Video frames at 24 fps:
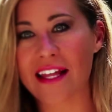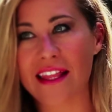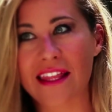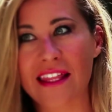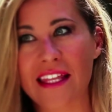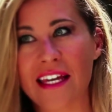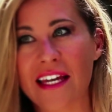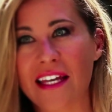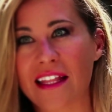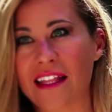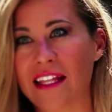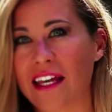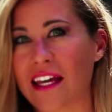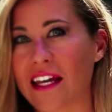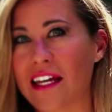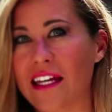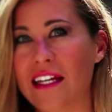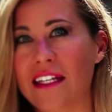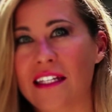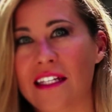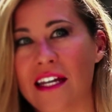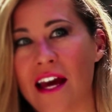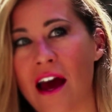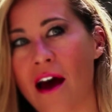think that
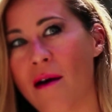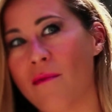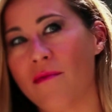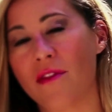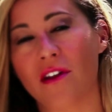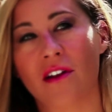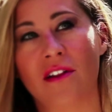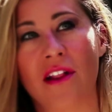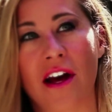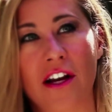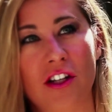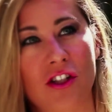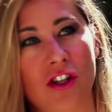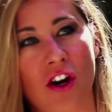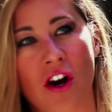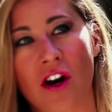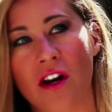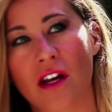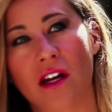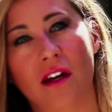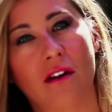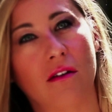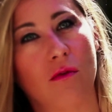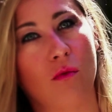EDM, the
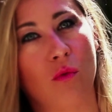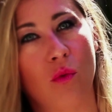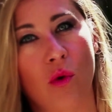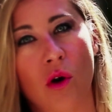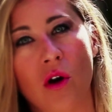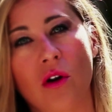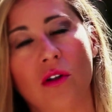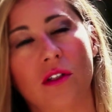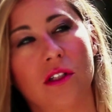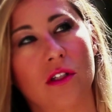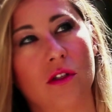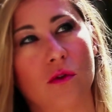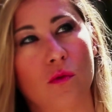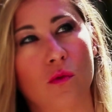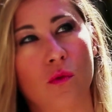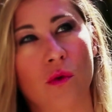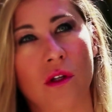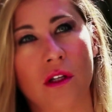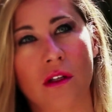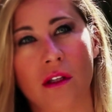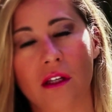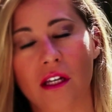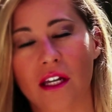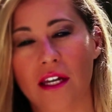electronic world, has
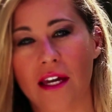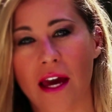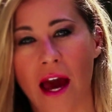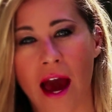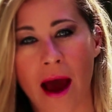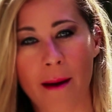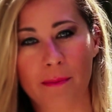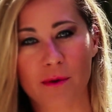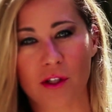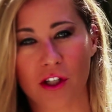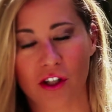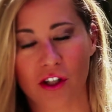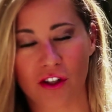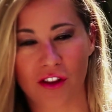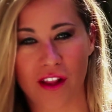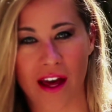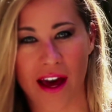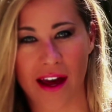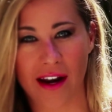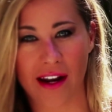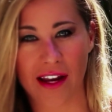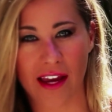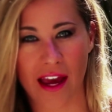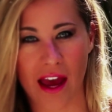really captured
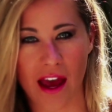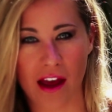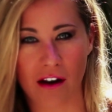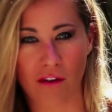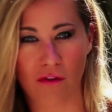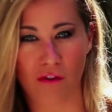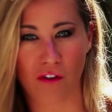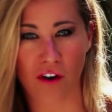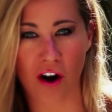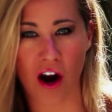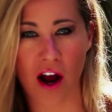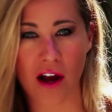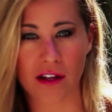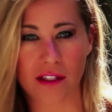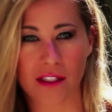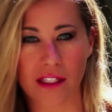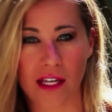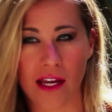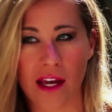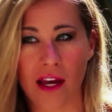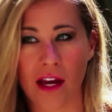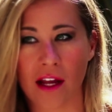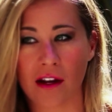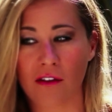that again for us,
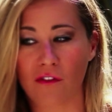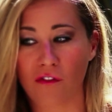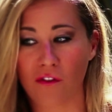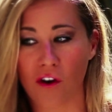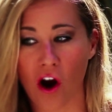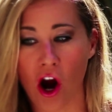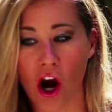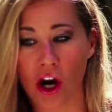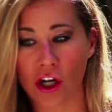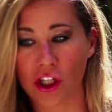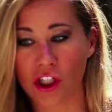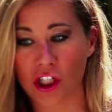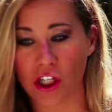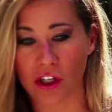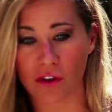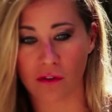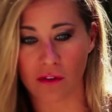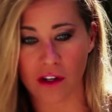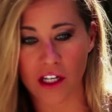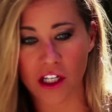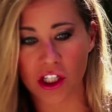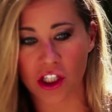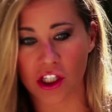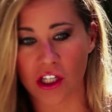and for our
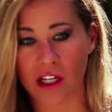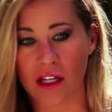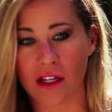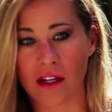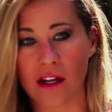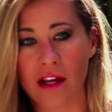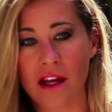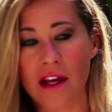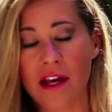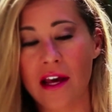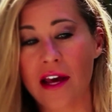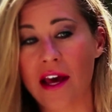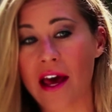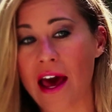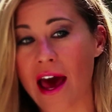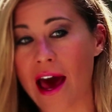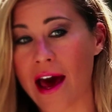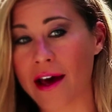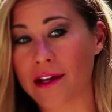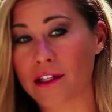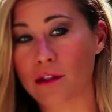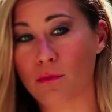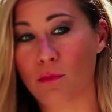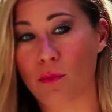generation
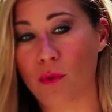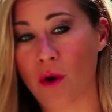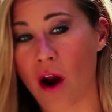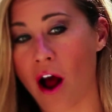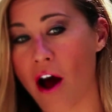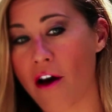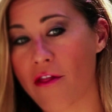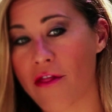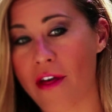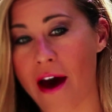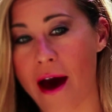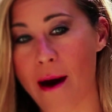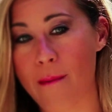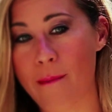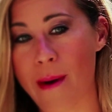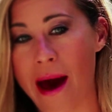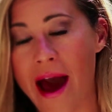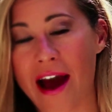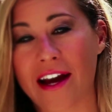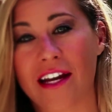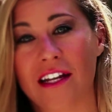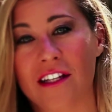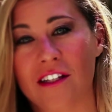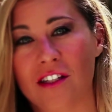has brought that
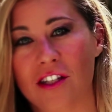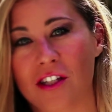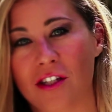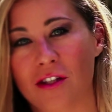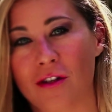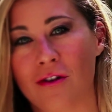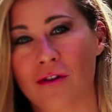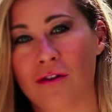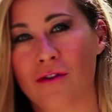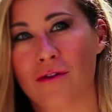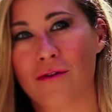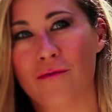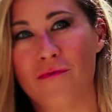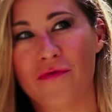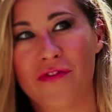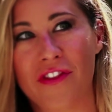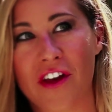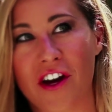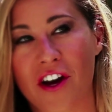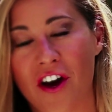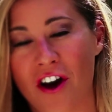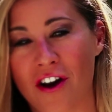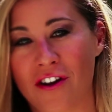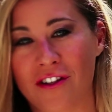back into the
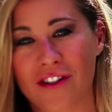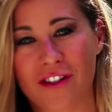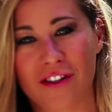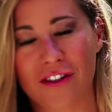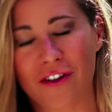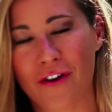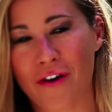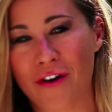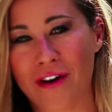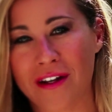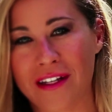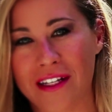concert-going